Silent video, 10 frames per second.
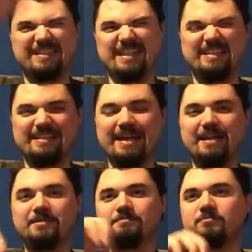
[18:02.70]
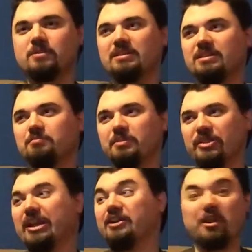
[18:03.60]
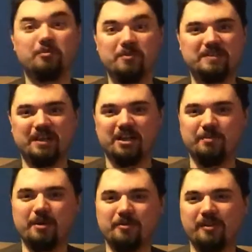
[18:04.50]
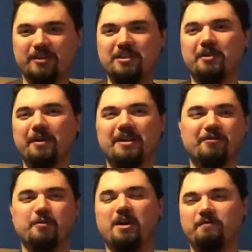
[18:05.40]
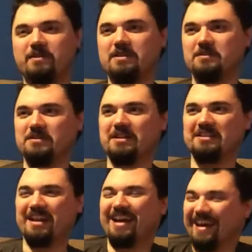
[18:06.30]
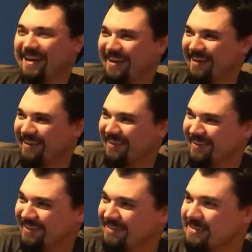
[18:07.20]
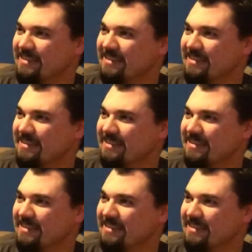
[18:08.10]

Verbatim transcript: say he's dead. But then another movie's gotta come out and it's like, you know what, never mind, Vin Diesel's not dead.